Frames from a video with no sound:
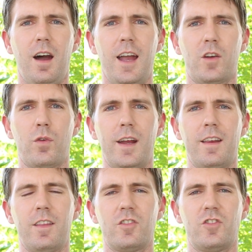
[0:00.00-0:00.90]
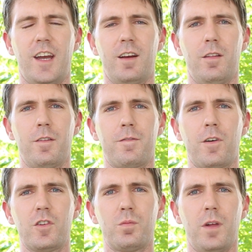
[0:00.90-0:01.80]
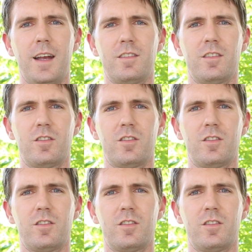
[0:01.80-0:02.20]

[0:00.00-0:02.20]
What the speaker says: I created this channel in the first place,